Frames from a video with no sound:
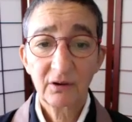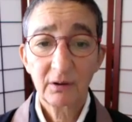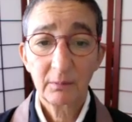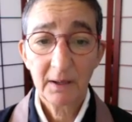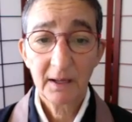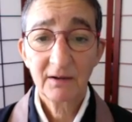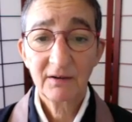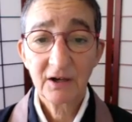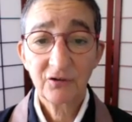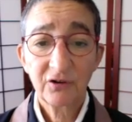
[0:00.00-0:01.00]
to
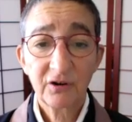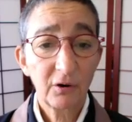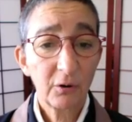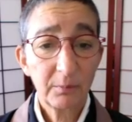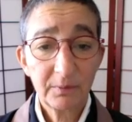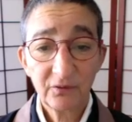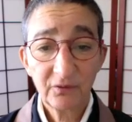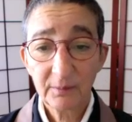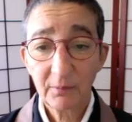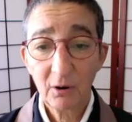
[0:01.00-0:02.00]
just pay
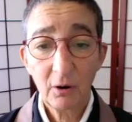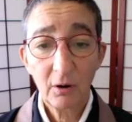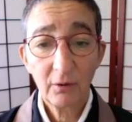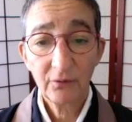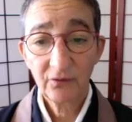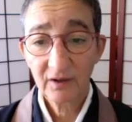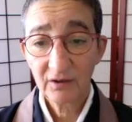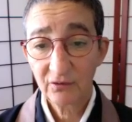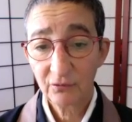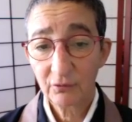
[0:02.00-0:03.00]
attention opens
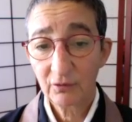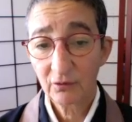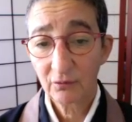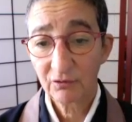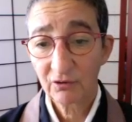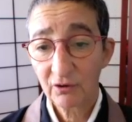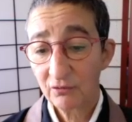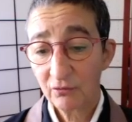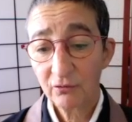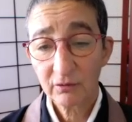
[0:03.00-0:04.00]
up all the sense
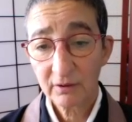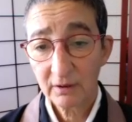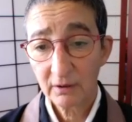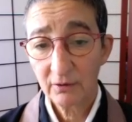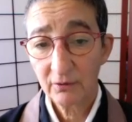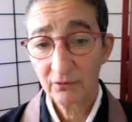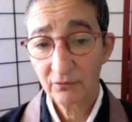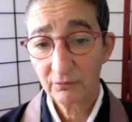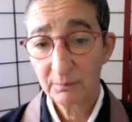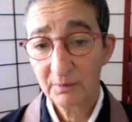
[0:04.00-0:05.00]
doors which are
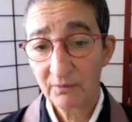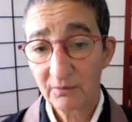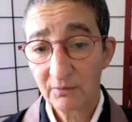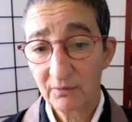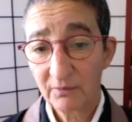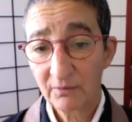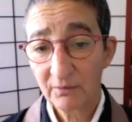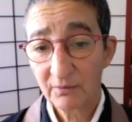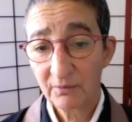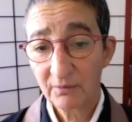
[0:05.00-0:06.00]
usually closed to a
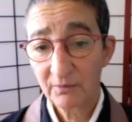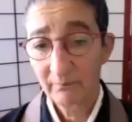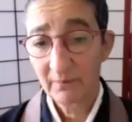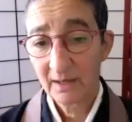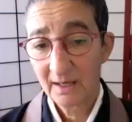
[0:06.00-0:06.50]
busy mind.